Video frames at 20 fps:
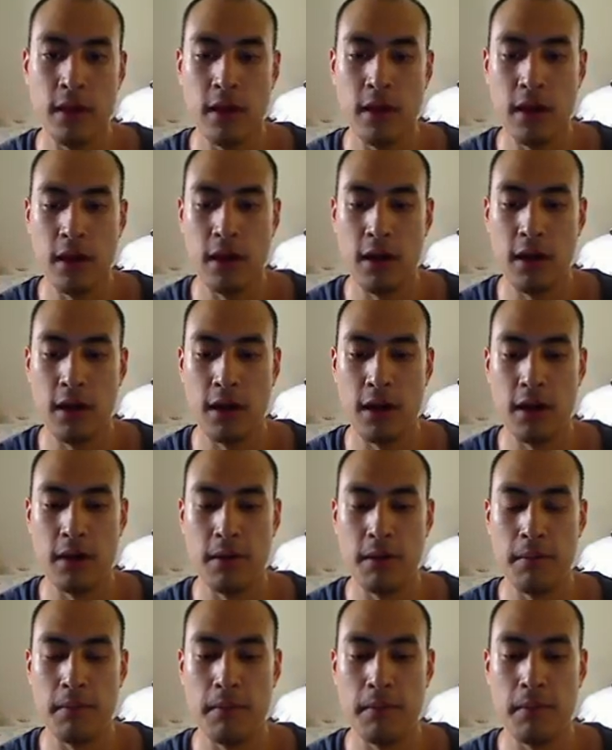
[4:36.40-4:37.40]

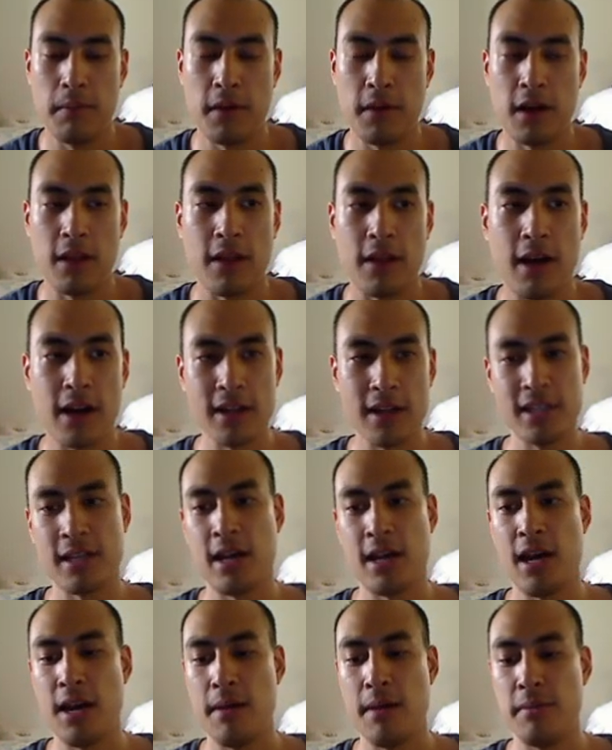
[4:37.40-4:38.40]
A lot of
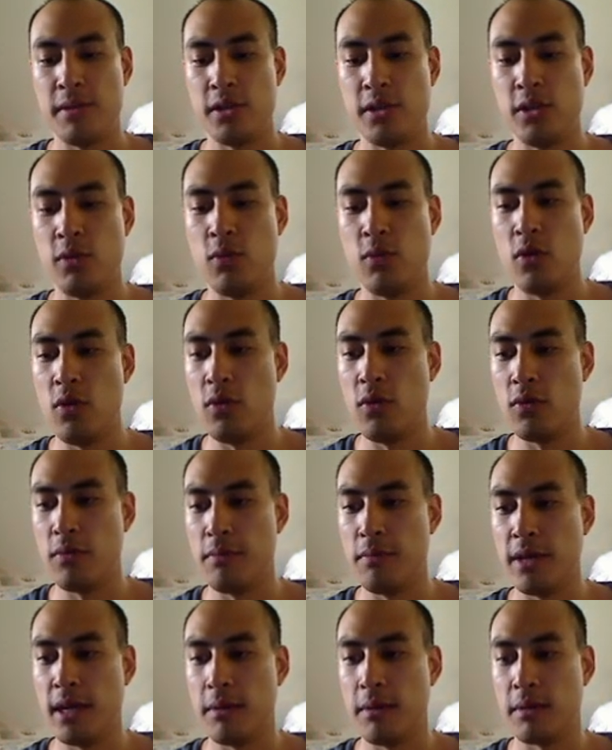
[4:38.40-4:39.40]
times you won't
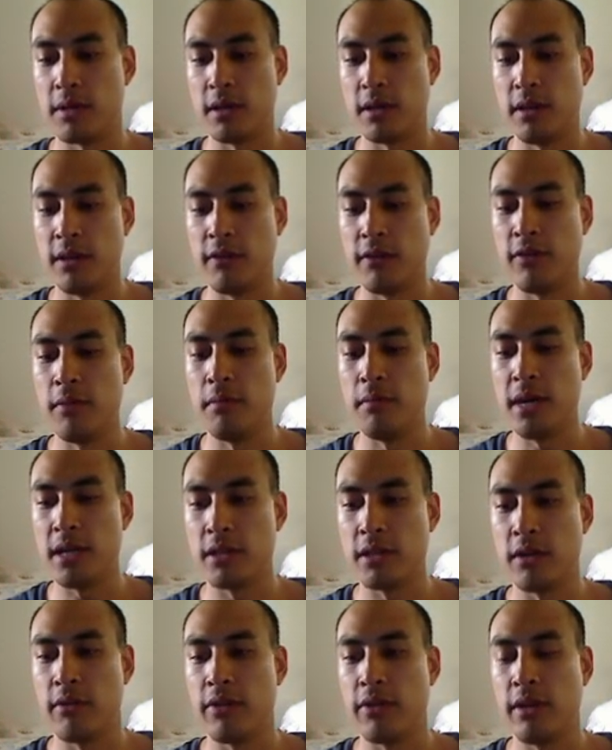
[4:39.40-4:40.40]
be able to, and if you mouse
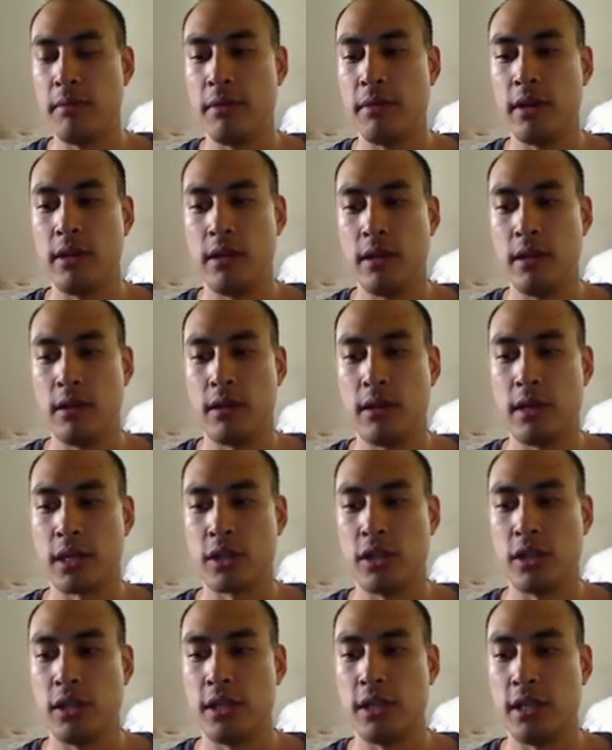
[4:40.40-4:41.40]
over the ability, it'll
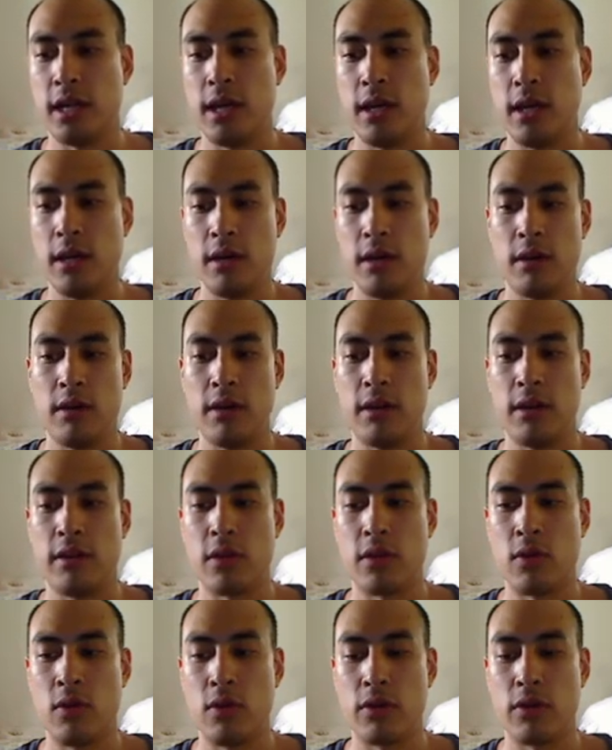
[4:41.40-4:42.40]
actually say in the
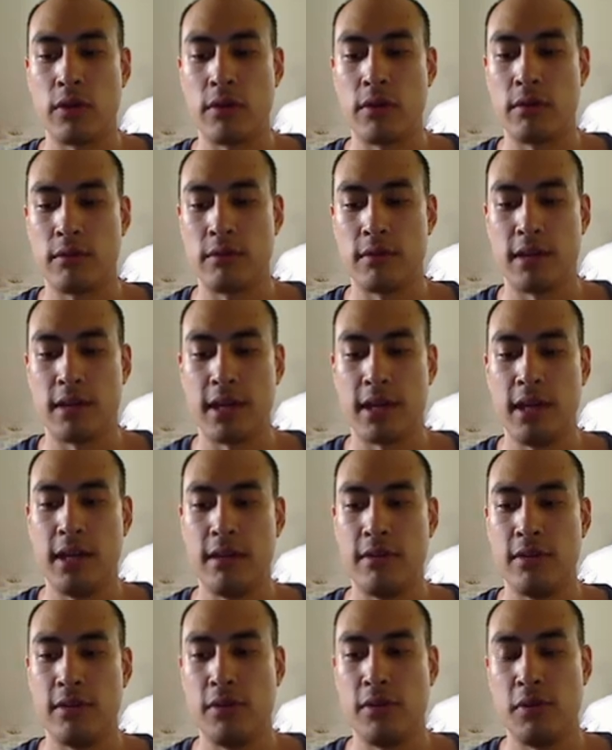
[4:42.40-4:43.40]
corner, I can't
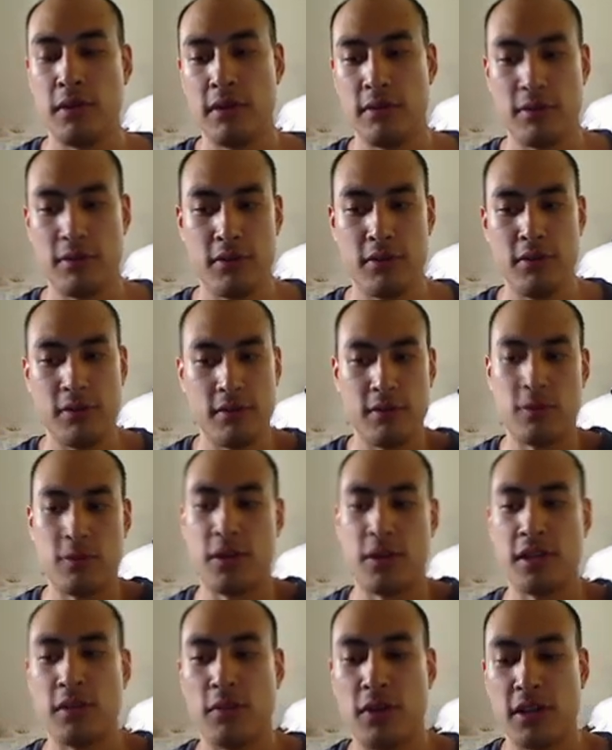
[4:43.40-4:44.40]
do it
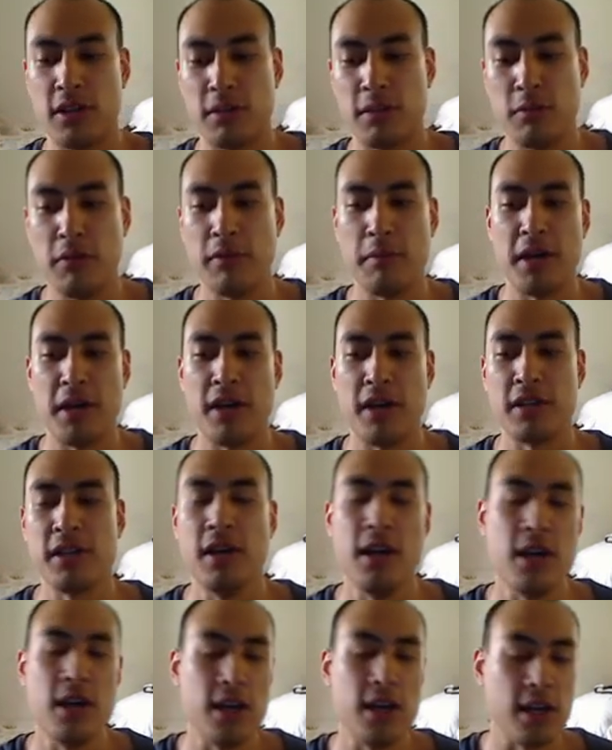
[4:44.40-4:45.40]
twice at once, move the mouse,
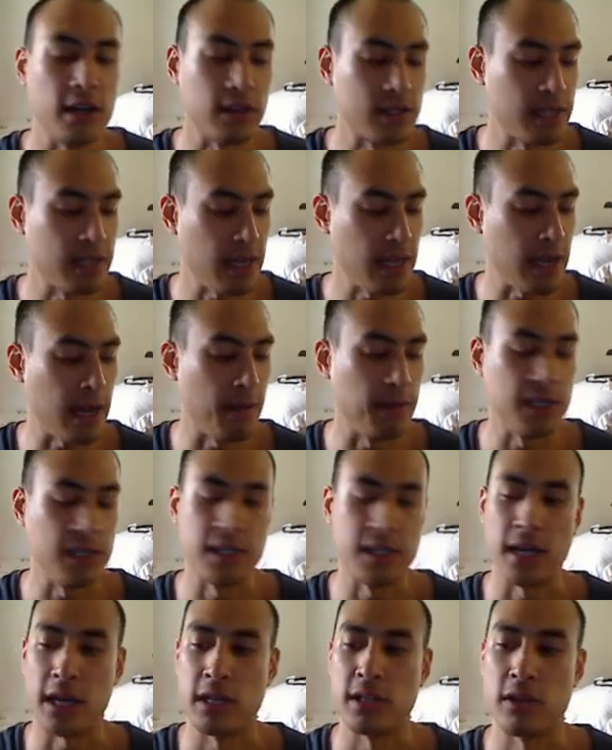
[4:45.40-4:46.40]
it'll say how many
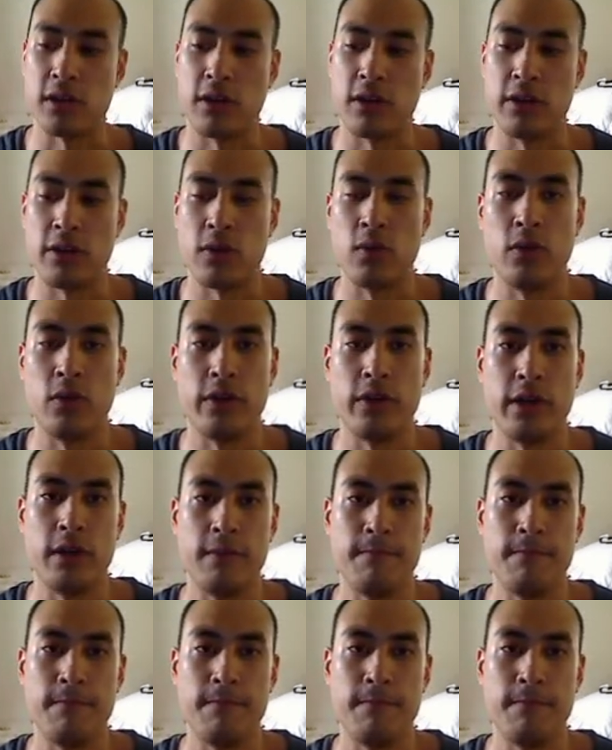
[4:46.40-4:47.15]
seconds are in the cooldown.